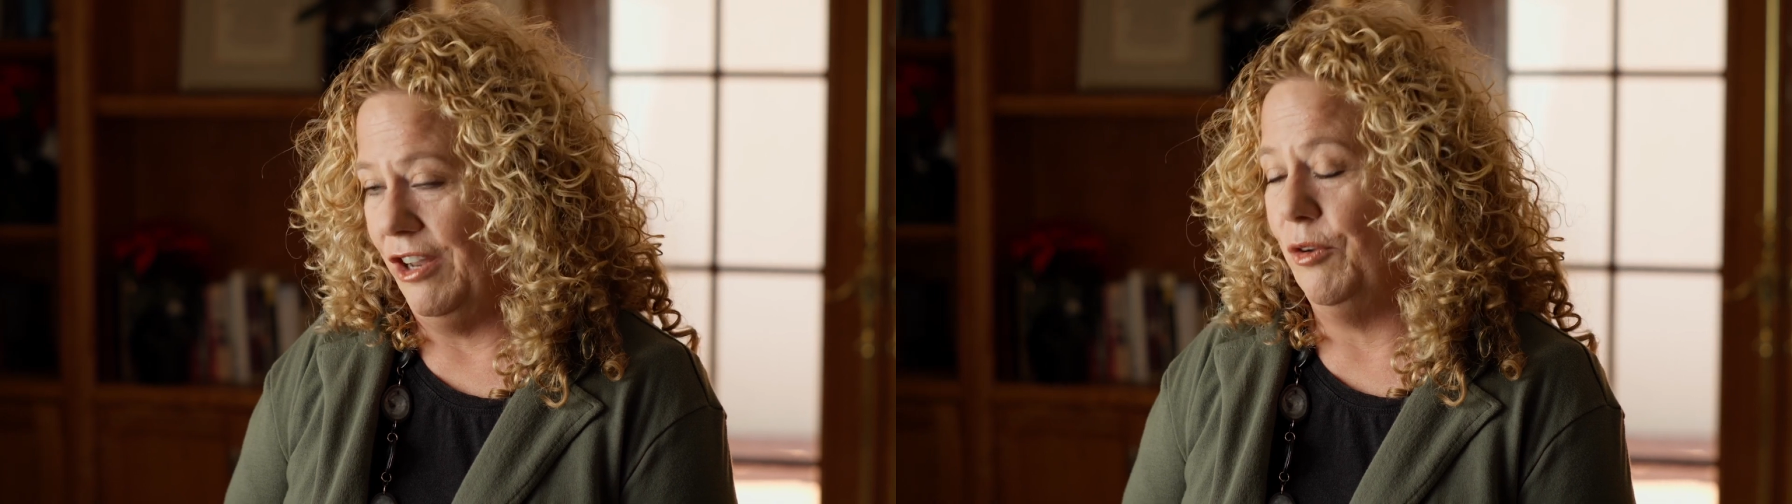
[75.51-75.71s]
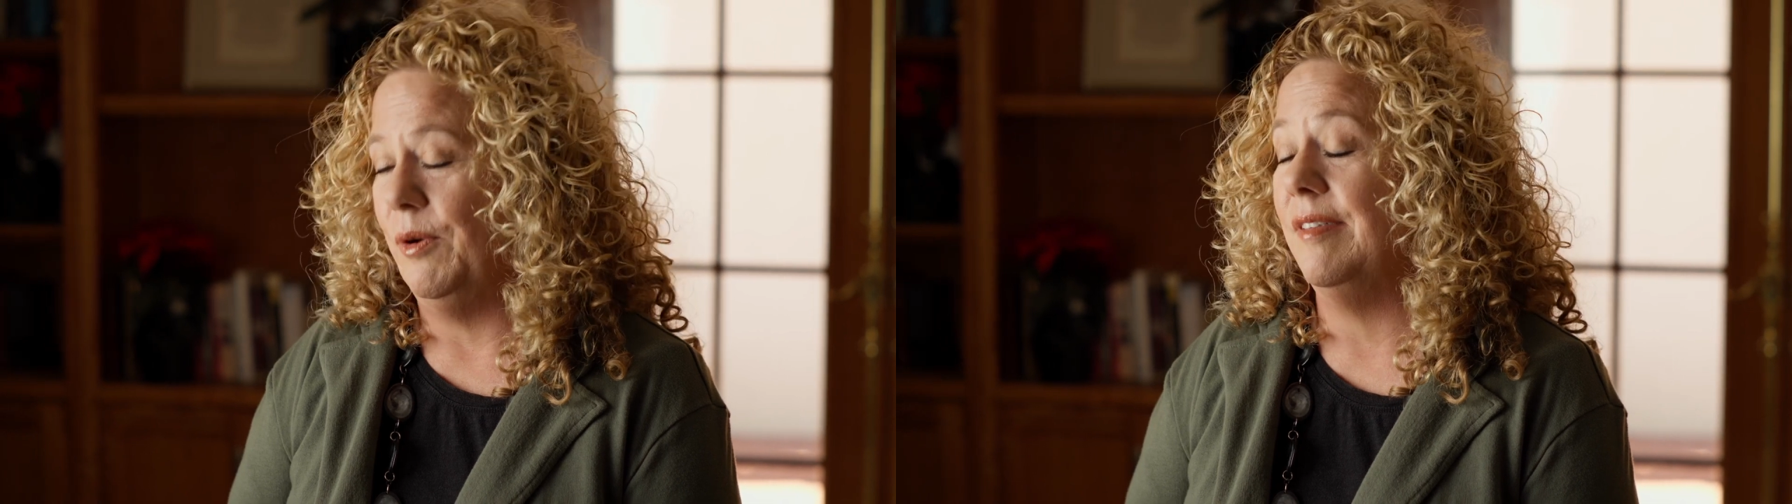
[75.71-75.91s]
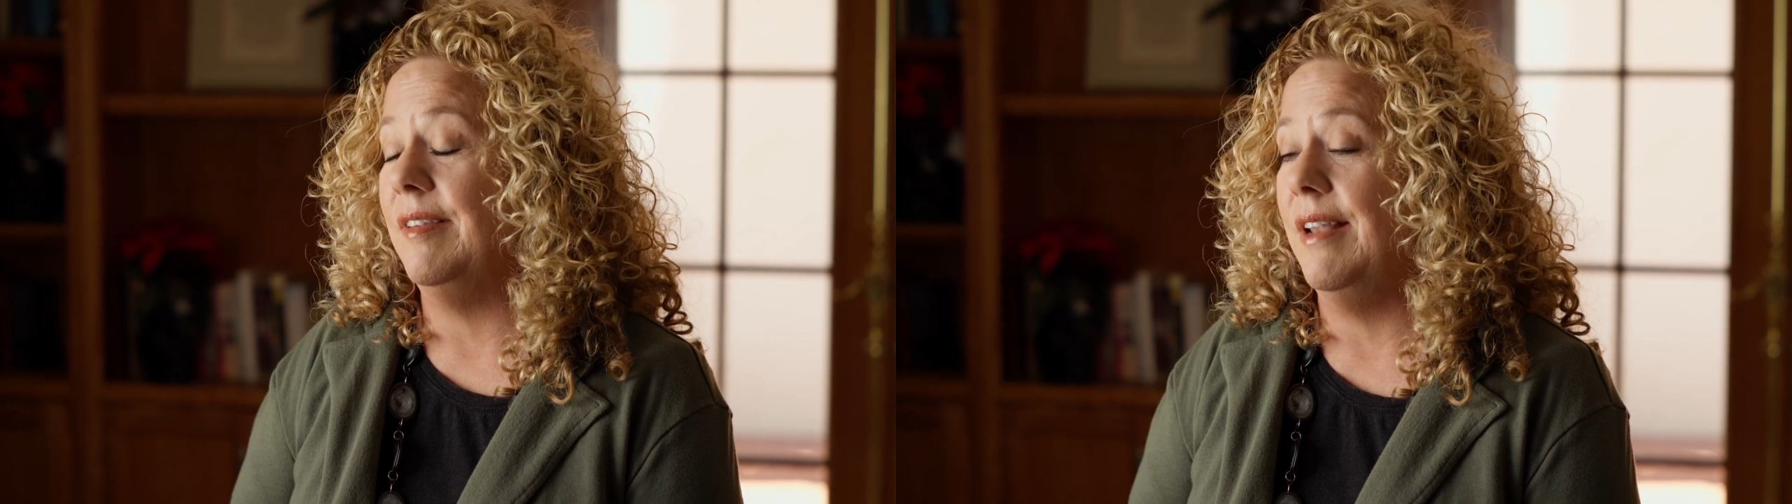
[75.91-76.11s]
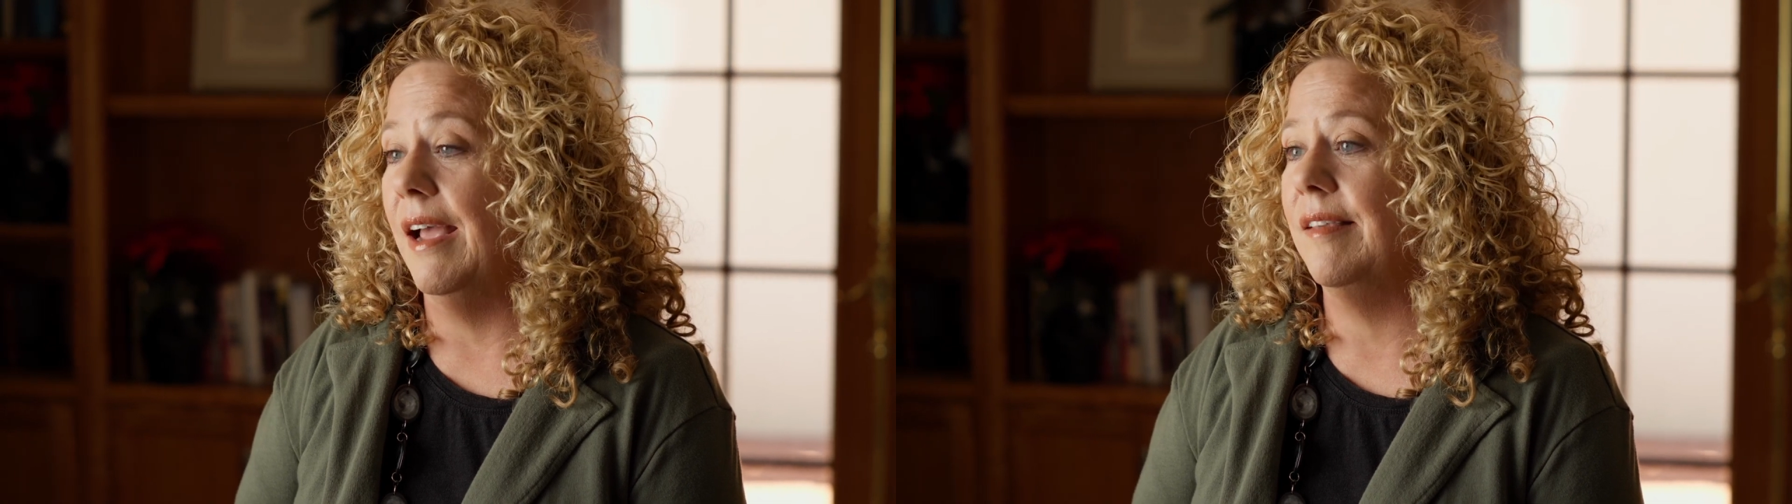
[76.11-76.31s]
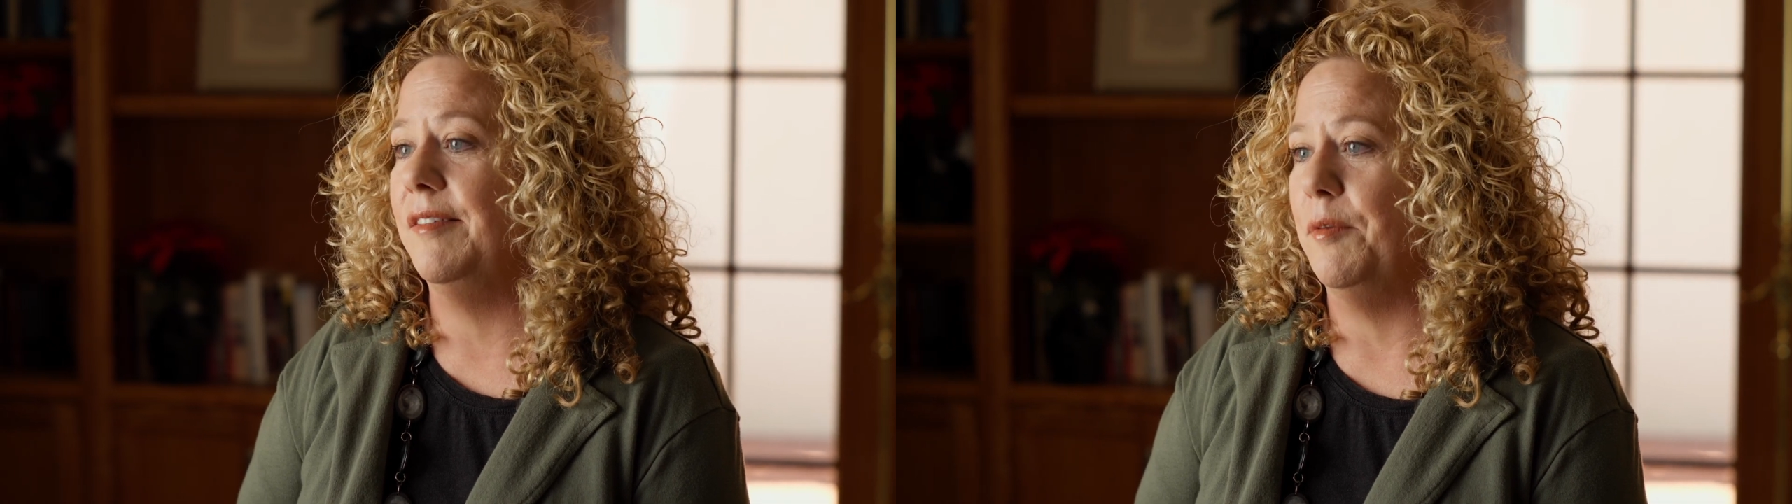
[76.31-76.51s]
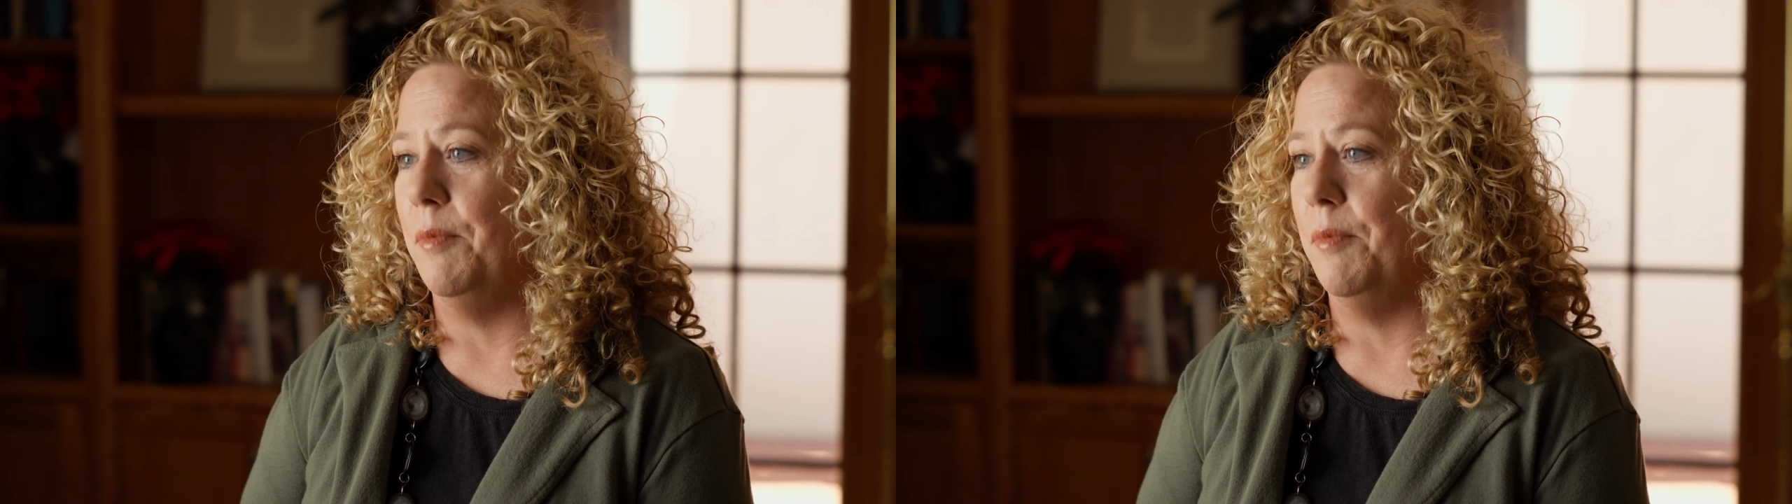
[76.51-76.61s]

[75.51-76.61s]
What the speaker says: to his next